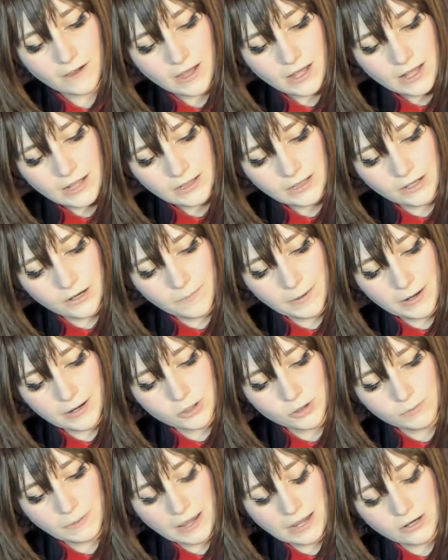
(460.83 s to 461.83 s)
Little bit of
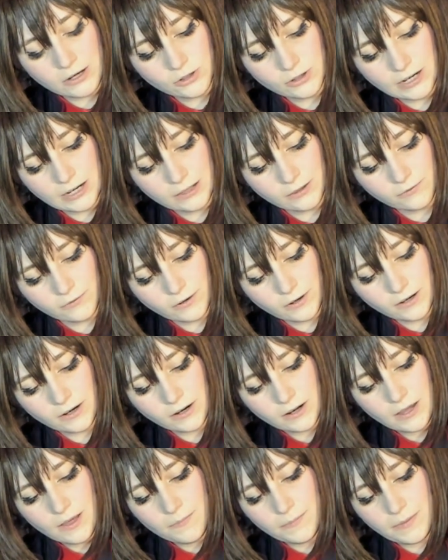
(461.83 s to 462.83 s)
paint transfer
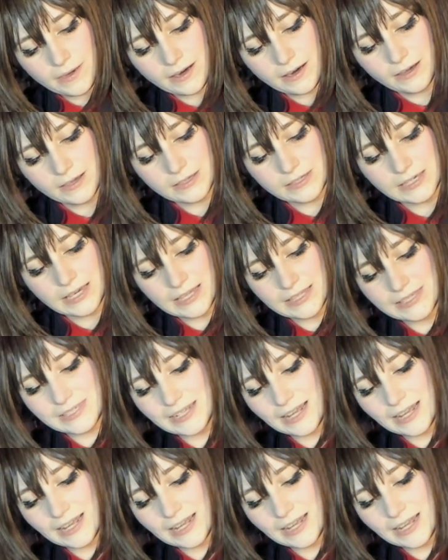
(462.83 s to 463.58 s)
because it's not